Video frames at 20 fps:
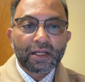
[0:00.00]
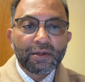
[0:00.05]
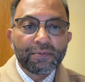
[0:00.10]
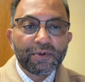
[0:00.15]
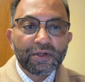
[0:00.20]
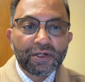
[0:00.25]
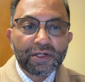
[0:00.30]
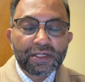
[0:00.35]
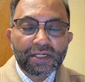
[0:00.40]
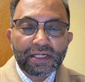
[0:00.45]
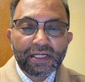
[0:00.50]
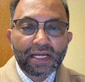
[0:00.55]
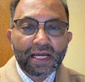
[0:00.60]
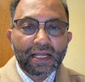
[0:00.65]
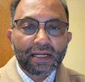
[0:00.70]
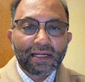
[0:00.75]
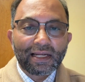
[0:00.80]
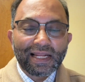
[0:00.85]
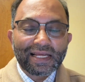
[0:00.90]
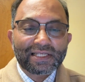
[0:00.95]
immunity
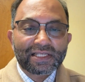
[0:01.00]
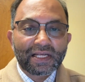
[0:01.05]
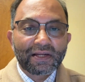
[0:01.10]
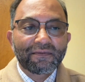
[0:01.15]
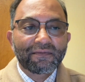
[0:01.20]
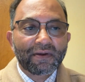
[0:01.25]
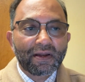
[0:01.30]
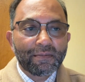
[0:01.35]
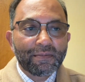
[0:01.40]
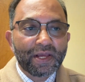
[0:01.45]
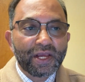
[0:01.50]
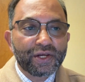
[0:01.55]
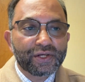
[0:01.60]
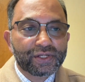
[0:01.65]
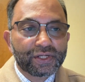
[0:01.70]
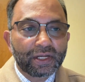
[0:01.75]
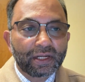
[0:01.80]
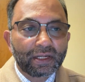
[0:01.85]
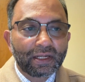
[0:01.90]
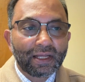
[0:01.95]
and less
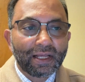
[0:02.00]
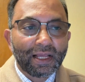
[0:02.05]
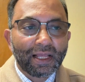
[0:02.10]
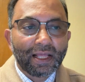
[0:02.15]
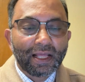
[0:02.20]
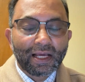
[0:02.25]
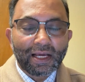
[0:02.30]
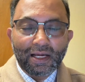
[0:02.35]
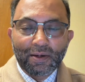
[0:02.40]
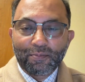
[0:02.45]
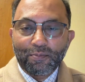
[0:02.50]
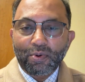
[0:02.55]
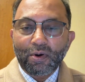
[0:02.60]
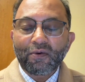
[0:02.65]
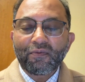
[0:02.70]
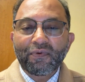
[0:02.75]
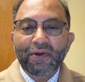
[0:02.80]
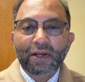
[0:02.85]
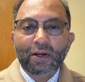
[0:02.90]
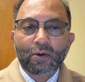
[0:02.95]
inflammation, a
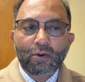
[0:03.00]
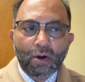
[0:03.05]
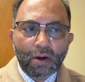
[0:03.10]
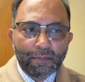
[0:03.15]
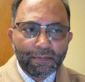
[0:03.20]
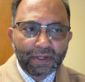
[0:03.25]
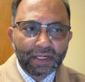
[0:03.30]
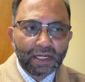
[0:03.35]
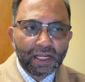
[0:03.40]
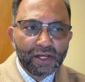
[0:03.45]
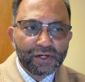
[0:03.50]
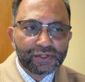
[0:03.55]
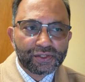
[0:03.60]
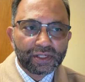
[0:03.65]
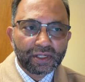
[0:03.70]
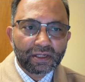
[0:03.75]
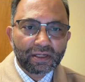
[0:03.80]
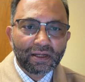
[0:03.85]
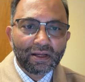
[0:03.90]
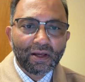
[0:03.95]
perfect
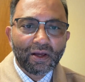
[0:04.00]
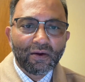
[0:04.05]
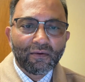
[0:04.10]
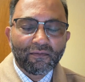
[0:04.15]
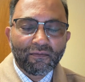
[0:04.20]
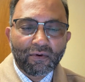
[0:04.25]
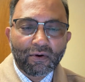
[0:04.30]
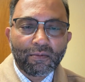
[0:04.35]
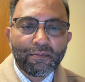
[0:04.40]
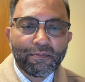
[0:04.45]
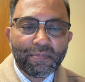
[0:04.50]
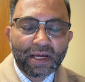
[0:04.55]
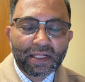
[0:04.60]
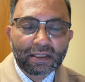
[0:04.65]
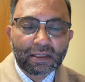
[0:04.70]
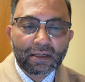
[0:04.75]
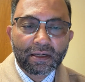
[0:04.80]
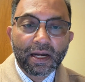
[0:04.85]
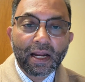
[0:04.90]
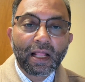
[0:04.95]
combination for
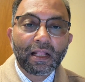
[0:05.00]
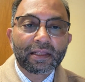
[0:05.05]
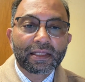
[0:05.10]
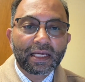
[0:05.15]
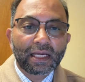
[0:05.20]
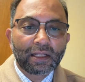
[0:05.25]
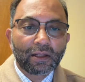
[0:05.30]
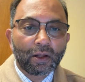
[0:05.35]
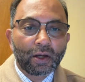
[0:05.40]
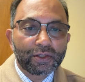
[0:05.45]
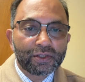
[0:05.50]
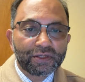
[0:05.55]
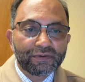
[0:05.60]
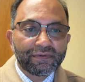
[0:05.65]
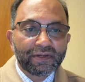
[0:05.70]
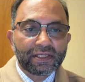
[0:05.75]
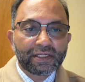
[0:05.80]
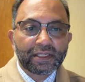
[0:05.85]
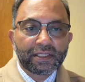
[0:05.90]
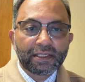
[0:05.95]
better health and
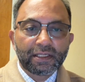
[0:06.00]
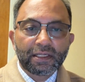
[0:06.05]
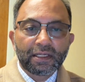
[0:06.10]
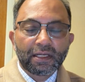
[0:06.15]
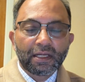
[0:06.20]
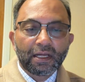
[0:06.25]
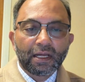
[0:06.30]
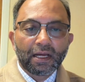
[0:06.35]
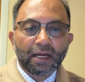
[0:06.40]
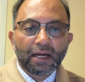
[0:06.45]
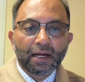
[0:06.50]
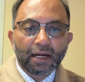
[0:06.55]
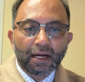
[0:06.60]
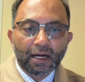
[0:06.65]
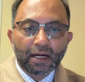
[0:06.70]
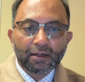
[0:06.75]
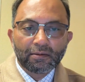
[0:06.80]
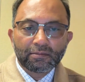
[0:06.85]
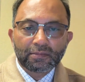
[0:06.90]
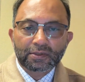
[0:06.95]
longevity.
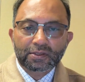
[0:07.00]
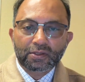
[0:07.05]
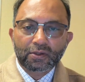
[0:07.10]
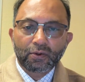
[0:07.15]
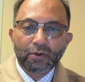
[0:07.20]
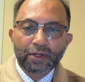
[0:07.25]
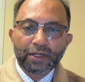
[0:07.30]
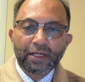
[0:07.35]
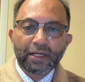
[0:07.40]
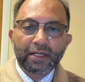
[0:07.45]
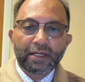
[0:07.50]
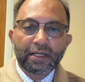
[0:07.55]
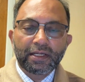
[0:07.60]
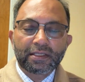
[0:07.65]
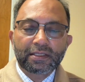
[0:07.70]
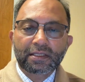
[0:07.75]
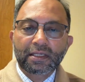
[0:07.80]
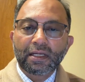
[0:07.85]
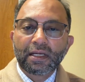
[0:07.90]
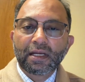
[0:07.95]
So here
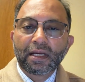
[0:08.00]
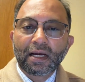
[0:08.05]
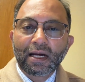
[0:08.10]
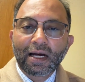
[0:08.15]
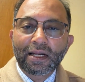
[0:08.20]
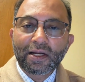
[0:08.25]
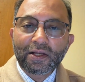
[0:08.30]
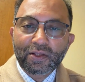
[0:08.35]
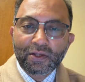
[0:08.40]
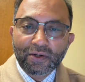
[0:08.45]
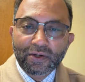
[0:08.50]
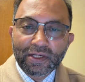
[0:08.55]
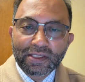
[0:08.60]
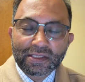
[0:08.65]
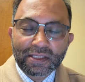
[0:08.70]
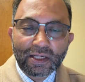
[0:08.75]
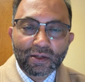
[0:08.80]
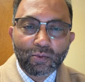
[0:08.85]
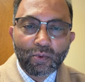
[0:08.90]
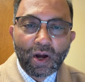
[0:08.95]
is another
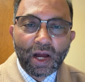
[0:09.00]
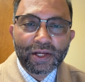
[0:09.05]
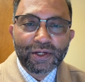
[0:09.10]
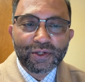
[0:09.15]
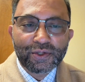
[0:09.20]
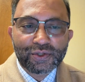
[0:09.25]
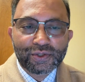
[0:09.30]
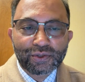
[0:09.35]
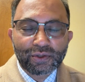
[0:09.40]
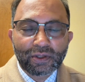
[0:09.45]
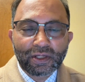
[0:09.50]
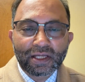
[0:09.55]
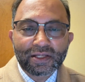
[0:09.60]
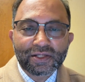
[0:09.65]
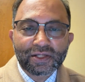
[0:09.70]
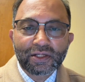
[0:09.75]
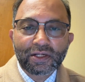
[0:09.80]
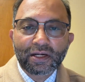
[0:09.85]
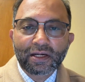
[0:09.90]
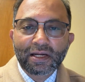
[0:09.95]
reason why you should
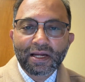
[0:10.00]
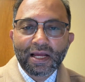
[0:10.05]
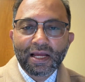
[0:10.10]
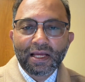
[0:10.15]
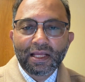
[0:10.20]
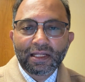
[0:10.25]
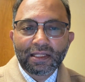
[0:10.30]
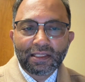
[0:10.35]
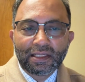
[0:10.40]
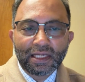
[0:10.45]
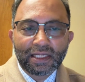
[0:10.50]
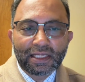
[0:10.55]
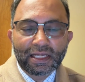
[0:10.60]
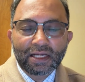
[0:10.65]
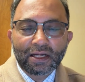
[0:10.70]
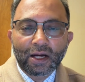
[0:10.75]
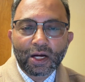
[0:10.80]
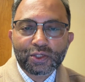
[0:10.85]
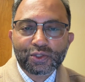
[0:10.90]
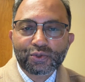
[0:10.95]
consider
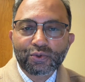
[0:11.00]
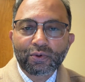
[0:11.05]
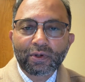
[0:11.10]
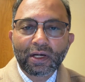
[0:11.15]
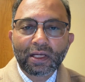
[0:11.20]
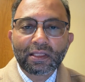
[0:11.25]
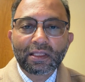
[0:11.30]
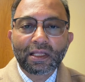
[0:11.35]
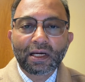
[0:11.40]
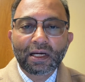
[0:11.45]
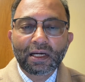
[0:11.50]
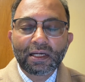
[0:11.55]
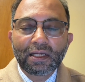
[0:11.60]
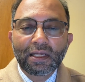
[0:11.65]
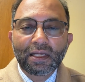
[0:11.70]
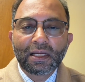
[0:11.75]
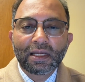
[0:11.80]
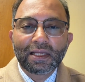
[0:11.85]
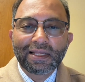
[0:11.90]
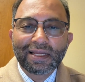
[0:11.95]
taking ashwagandha
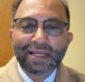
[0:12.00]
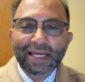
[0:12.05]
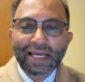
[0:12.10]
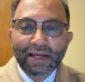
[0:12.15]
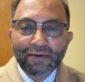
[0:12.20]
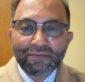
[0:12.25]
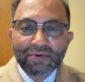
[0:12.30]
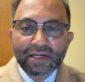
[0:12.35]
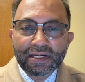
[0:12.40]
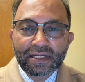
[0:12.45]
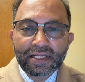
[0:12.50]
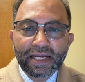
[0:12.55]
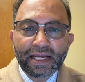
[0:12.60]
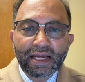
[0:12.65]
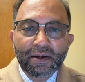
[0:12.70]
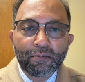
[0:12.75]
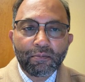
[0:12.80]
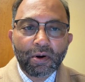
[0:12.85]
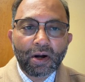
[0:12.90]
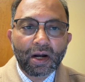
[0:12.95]
every
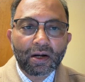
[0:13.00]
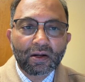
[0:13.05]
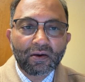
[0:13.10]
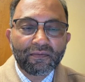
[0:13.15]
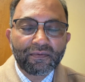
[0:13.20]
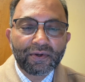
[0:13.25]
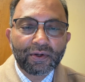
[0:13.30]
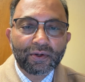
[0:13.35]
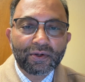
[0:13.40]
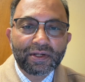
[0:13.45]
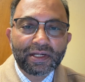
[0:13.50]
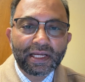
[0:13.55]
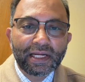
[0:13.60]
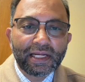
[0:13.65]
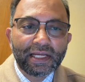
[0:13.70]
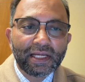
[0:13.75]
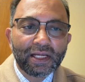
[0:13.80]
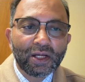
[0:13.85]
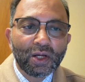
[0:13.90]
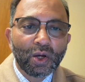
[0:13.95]
day, part of your
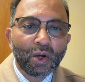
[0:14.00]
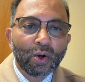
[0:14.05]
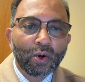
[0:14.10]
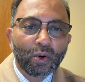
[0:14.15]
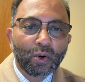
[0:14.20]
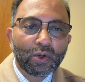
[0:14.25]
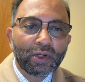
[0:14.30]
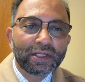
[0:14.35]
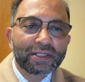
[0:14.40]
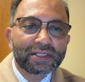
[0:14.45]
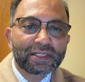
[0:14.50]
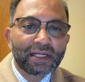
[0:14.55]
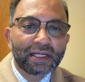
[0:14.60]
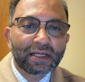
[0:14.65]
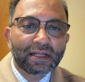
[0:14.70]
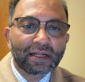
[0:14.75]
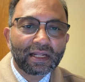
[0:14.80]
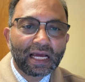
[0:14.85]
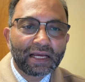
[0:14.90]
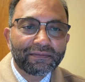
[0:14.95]
daily
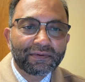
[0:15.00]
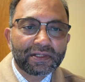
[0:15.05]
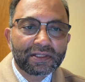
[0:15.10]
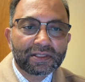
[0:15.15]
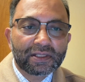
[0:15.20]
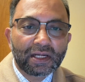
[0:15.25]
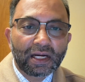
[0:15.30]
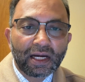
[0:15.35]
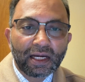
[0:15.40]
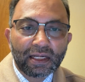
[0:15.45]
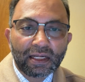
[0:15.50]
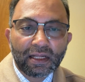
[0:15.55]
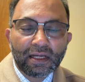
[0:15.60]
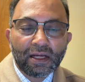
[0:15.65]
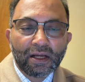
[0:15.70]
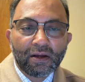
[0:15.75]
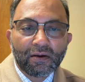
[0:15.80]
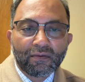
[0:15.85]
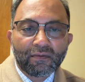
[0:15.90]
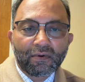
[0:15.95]
holistic lifestyle.
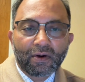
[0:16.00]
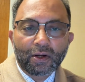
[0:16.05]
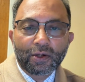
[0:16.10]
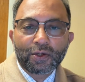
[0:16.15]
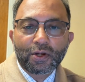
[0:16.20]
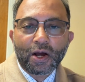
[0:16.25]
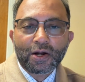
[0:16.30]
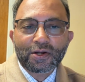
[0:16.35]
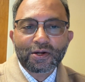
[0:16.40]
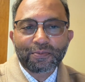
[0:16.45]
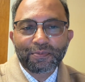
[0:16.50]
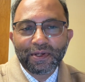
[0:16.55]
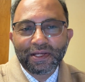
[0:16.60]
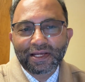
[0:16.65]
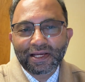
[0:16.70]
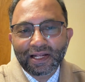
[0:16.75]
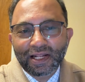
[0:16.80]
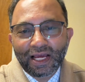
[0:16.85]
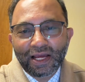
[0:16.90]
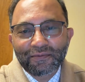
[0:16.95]
Follow Dr.
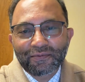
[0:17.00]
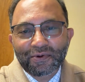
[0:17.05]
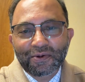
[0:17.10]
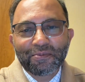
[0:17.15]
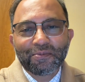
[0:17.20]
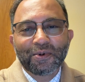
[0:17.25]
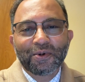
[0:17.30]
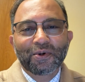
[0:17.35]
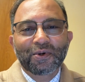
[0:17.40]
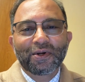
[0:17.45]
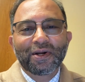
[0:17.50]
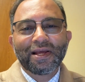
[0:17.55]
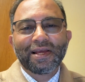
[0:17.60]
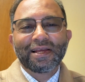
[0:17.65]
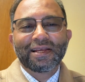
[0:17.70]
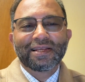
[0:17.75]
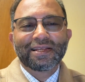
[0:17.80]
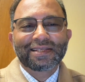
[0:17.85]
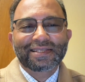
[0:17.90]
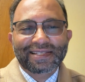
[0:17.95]
PKLyfe for more
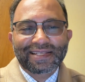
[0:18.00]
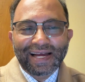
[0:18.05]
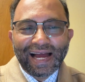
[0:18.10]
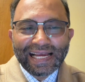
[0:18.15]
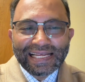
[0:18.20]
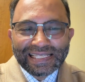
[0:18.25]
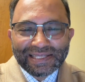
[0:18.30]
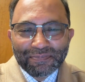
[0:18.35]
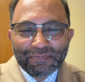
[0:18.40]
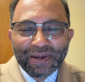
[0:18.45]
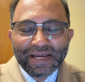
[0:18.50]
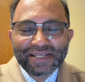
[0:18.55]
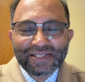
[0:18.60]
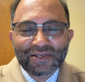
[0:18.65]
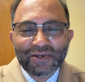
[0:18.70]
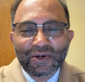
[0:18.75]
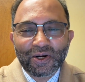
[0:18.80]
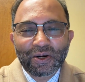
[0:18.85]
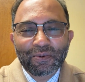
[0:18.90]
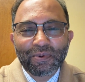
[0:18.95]

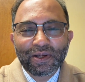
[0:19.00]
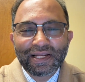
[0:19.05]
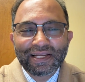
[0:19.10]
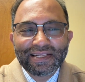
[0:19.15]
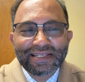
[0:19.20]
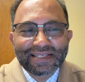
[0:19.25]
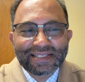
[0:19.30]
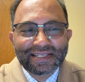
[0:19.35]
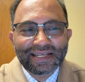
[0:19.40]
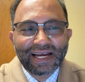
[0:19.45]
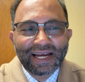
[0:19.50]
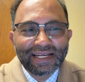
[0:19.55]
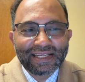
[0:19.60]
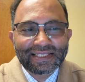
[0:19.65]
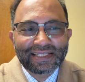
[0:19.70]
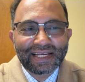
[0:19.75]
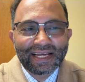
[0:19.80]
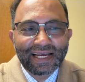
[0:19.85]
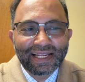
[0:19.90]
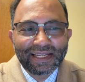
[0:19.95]
science-based herbal
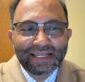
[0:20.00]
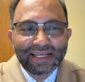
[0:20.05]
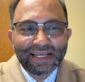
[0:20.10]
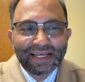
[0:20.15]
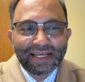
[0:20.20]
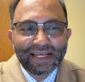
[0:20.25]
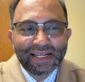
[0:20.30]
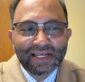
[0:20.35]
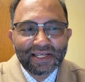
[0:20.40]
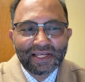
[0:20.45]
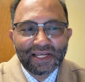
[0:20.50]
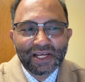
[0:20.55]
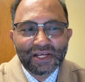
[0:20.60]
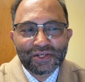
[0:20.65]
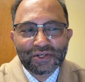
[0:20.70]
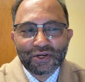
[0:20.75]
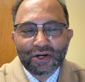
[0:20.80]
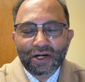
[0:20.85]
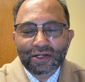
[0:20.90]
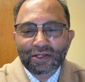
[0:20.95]
insights and take
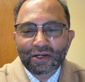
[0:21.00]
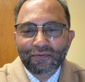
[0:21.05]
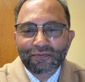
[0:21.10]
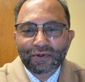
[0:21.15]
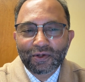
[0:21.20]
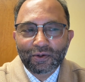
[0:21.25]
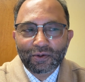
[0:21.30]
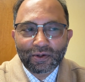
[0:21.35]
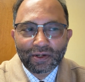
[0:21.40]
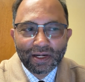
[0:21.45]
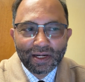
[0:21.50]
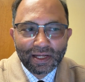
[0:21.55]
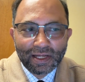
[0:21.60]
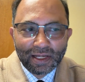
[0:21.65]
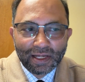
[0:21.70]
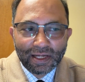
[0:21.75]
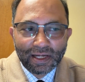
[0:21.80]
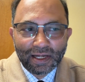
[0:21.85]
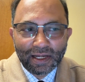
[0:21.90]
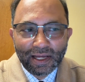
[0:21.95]
charge of your
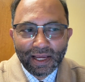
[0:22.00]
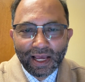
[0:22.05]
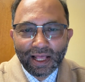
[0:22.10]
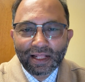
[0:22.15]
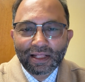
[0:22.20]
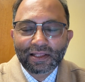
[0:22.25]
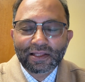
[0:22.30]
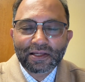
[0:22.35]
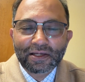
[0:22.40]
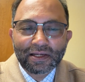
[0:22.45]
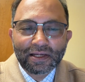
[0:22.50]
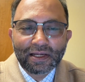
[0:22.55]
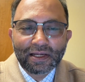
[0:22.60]
health